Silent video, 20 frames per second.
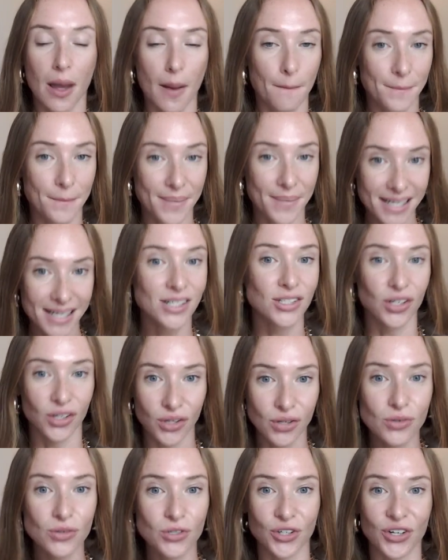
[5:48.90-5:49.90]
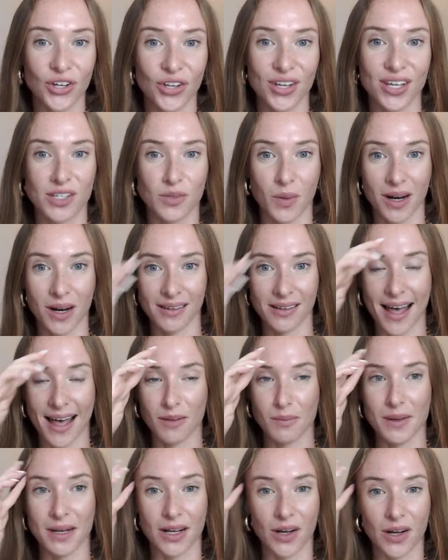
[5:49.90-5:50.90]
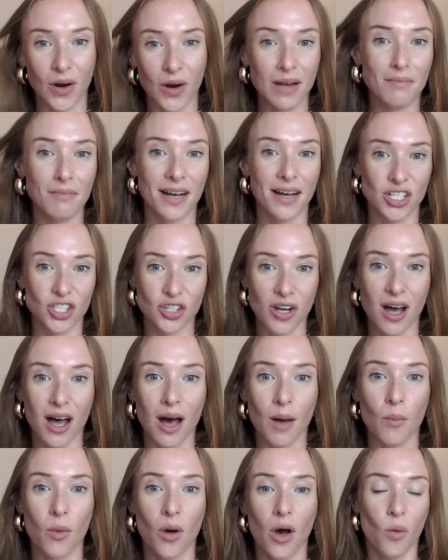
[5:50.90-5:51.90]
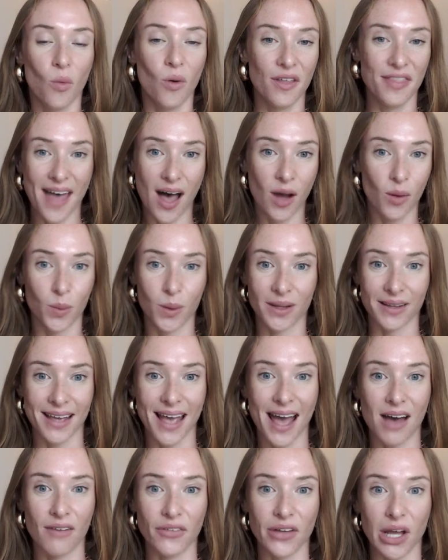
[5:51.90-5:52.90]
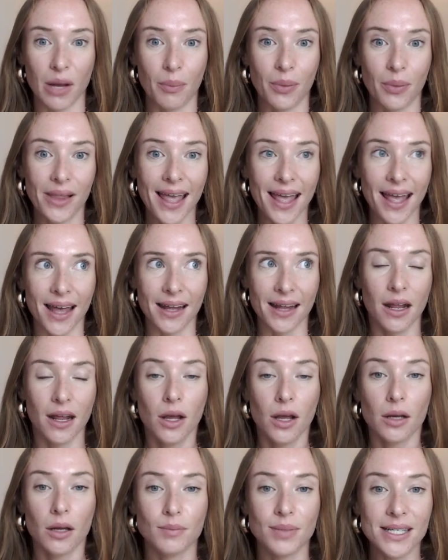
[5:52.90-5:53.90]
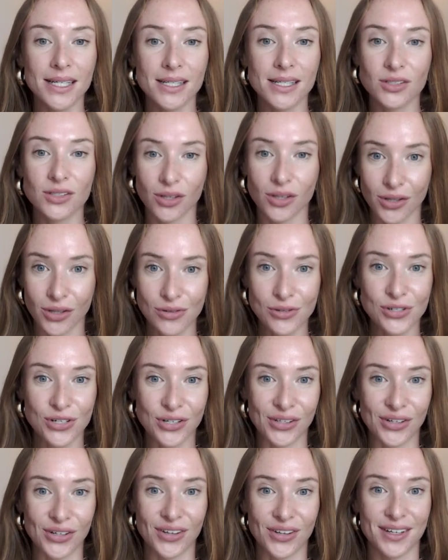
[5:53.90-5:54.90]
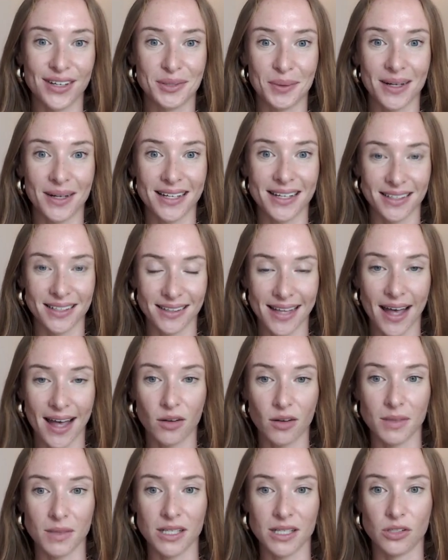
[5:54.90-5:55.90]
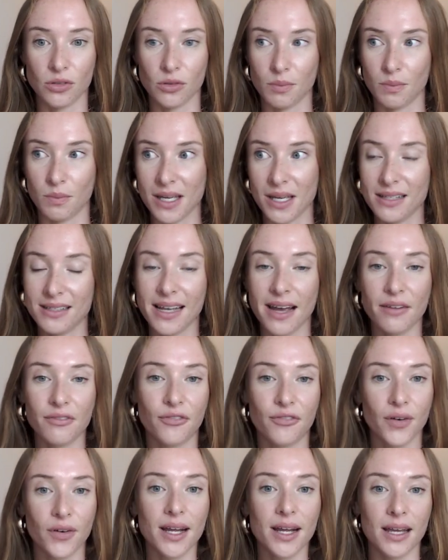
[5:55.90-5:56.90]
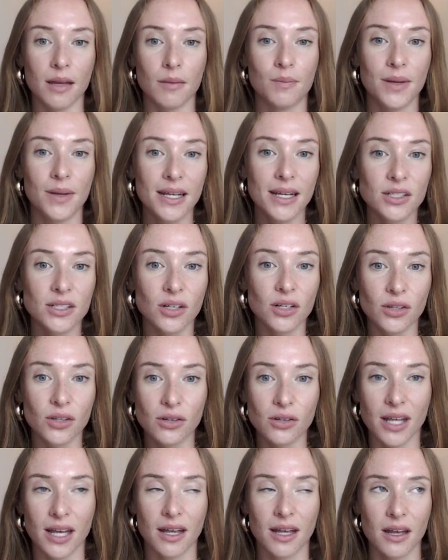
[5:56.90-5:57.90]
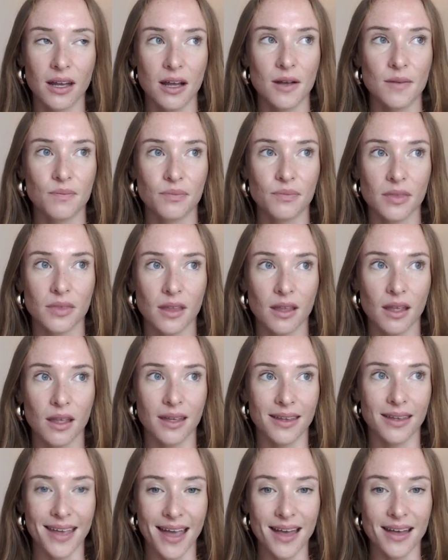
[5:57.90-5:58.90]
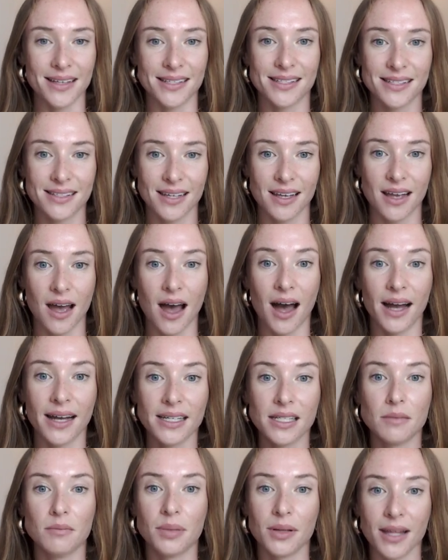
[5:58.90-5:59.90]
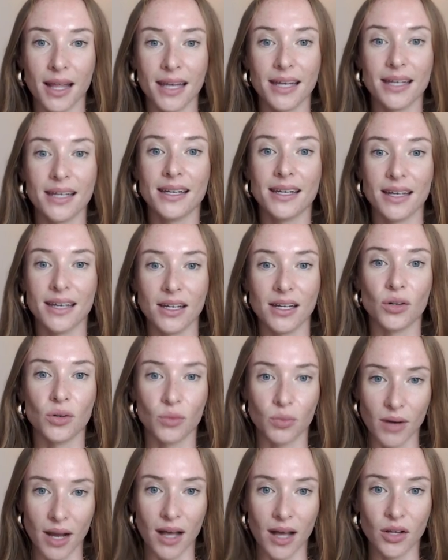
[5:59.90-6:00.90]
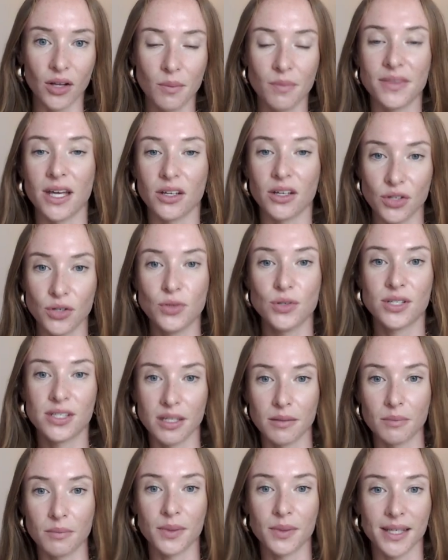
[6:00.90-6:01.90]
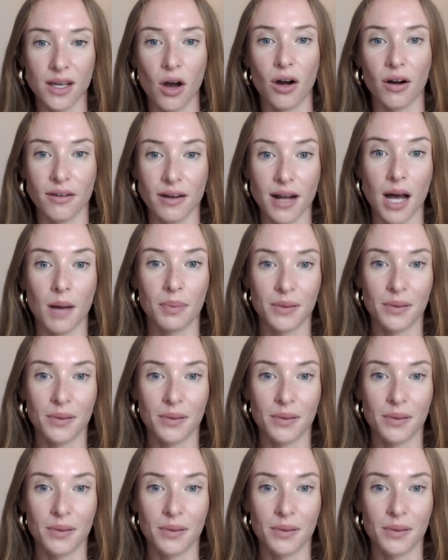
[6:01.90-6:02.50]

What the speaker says: Being delusional is what allowed me to quit my job without really having a plan. Being delusional is what has allowed me to be debt-free. Yes, I am playing in a realm that you simply are not